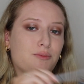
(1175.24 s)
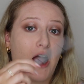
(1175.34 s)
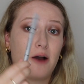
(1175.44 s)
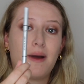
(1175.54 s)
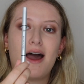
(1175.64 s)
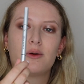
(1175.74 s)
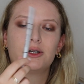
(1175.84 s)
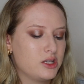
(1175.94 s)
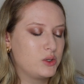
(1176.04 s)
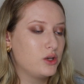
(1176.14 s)
Brow
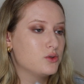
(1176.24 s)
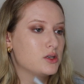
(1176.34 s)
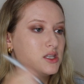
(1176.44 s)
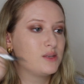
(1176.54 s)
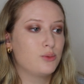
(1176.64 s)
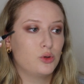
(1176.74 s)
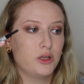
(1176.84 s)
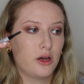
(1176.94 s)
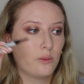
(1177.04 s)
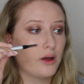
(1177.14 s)
Power. So I use a
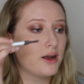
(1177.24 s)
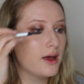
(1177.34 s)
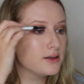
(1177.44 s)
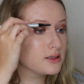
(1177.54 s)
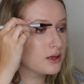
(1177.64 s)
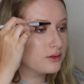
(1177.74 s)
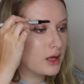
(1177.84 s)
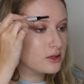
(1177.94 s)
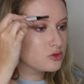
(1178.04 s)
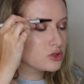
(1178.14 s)
spoolie on one end, and
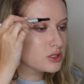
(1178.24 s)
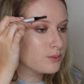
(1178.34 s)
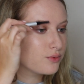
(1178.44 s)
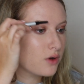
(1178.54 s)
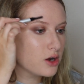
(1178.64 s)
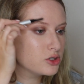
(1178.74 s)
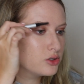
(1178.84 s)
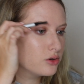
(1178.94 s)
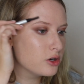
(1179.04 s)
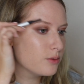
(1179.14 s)
that's just to brush
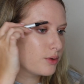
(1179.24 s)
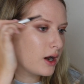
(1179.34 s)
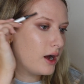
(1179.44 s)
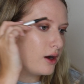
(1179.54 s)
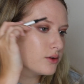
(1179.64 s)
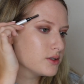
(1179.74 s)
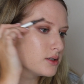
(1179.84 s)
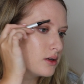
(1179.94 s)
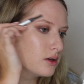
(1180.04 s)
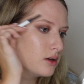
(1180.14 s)
through your
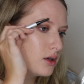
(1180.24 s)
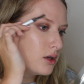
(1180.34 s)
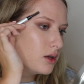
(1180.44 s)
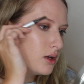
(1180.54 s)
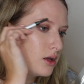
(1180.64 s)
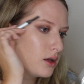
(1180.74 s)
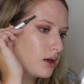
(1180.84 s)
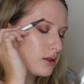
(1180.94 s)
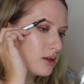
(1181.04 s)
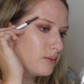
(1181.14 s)
brows,
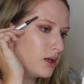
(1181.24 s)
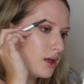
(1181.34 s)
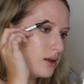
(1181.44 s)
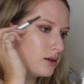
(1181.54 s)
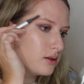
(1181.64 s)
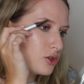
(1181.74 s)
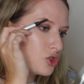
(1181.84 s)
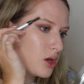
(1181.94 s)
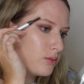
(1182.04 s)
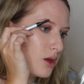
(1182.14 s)
get them in the
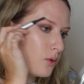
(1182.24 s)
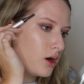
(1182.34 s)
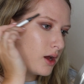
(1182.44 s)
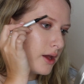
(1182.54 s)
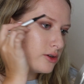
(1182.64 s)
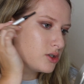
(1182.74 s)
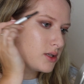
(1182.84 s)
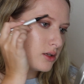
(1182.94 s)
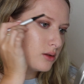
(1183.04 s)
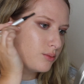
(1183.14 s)
shape they want, and just
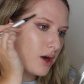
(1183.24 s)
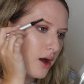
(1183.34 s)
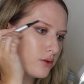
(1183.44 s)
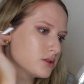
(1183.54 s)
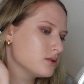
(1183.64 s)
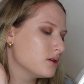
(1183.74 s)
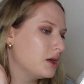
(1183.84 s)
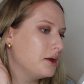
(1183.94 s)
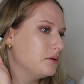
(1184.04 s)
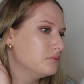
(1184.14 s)
like the brows
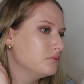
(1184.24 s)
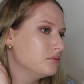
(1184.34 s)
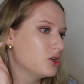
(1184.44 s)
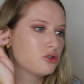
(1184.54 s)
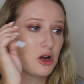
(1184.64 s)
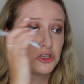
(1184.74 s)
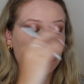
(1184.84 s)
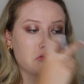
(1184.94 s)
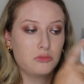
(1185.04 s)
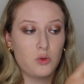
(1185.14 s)
in the
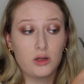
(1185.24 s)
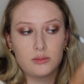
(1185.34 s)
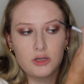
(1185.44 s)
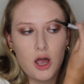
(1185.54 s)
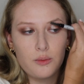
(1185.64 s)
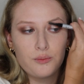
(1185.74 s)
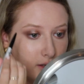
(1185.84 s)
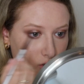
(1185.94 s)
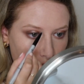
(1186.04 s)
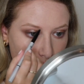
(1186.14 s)
direction you want them to go. I
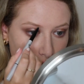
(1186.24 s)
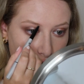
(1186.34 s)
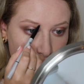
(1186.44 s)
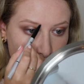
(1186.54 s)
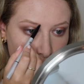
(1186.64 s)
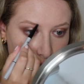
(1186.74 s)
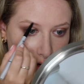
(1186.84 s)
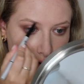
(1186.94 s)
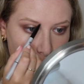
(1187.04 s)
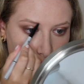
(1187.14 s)
start at the top here.
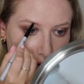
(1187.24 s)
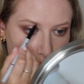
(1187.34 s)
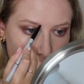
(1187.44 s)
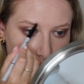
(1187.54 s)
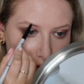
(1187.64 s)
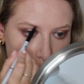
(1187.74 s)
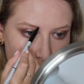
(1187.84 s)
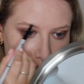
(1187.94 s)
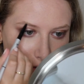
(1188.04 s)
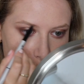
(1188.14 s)
I'm just
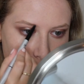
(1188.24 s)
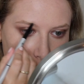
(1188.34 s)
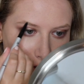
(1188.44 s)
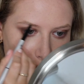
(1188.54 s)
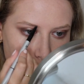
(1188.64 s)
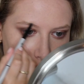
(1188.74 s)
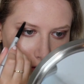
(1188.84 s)
going to start